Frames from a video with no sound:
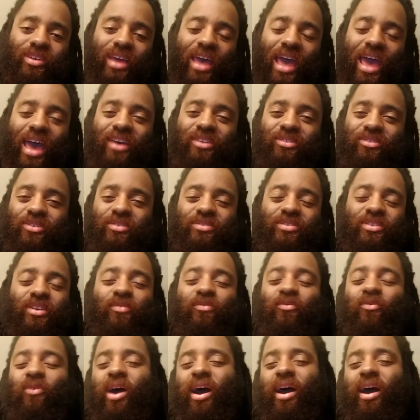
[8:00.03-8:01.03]
ask yourself,
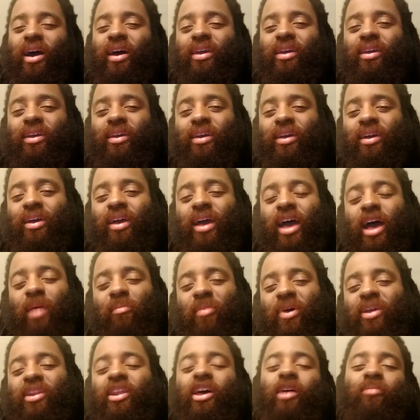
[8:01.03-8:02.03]
why am
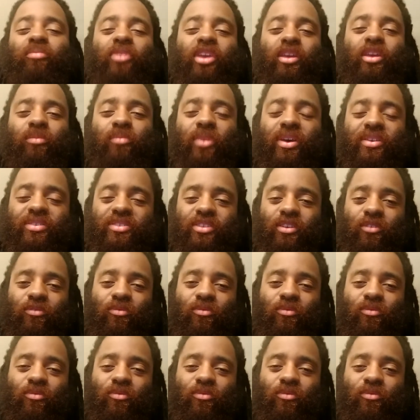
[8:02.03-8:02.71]
I not being myself?